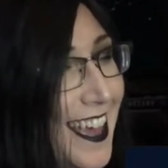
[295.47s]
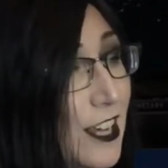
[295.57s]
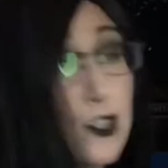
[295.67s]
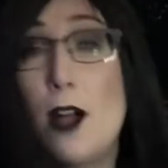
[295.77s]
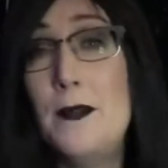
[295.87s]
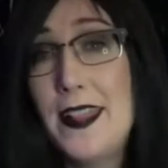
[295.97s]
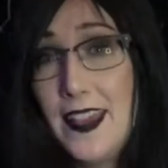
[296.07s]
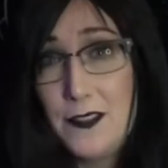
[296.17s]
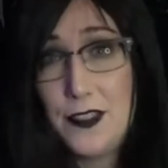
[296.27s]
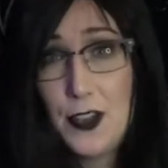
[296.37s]
Draw My
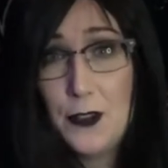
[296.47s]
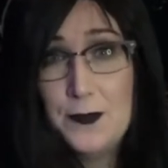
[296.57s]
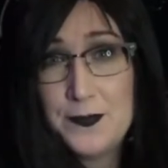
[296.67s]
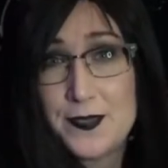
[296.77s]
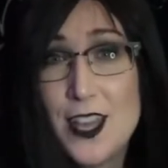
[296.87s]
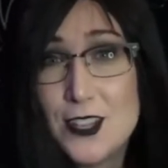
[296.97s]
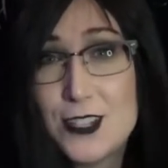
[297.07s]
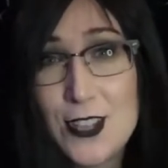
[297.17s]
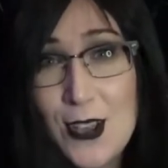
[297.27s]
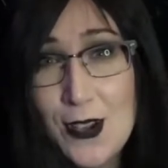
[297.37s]
Life though.
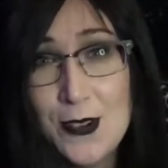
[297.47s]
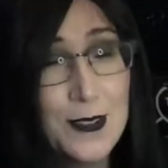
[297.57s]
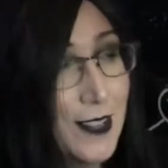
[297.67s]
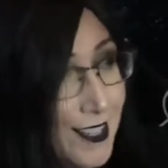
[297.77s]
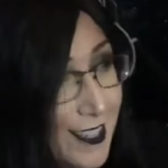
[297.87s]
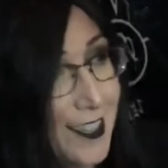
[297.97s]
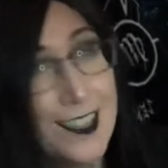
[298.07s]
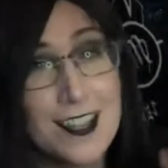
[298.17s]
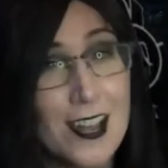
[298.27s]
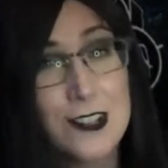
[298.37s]
So
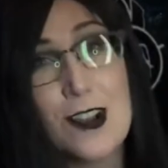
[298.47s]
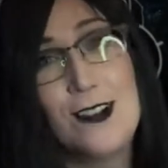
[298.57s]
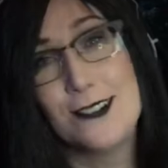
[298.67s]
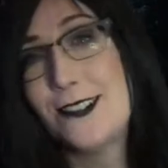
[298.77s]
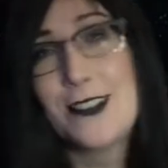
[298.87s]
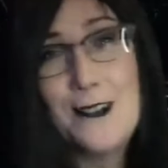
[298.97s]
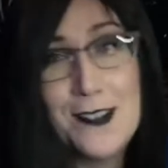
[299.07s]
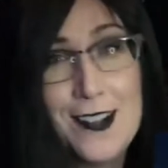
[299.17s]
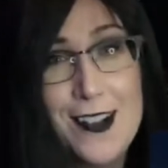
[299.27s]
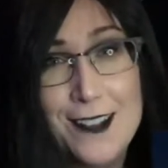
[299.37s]
you got drawings going
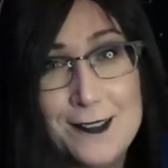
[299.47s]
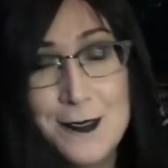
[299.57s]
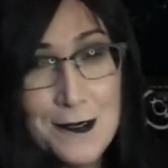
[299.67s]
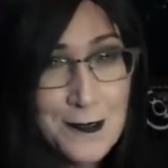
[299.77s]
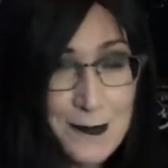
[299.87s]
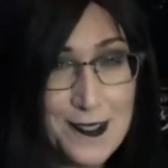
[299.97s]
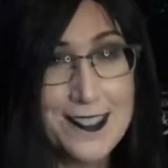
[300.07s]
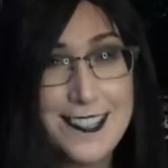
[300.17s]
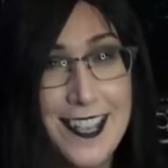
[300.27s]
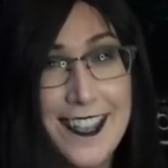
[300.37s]
on with the
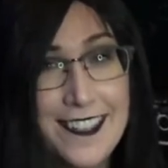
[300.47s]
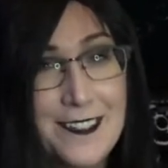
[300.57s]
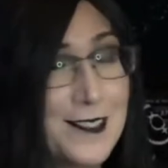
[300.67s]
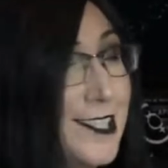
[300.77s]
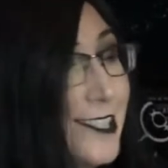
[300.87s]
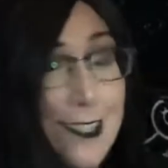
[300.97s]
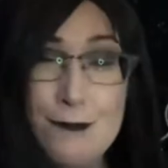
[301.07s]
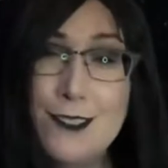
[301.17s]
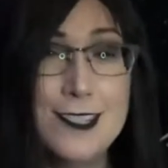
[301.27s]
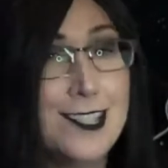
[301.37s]
tail, which is some
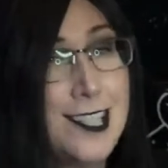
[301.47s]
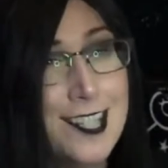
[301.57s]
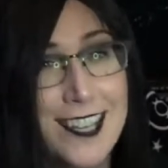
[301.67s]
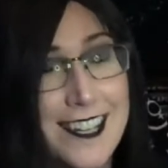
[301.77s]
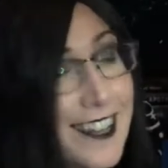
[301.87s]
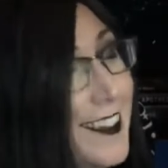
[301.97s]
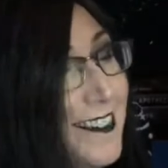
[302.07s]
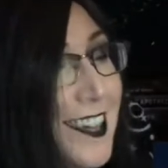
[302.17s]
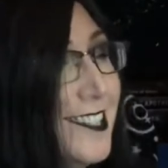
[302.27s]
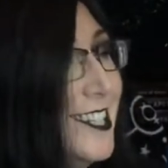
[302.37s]
good shit. I love
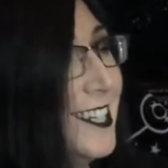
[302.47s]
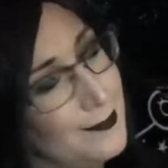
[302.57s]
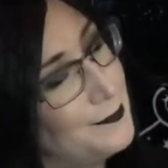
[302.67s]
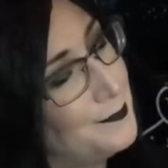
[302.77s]
that shit.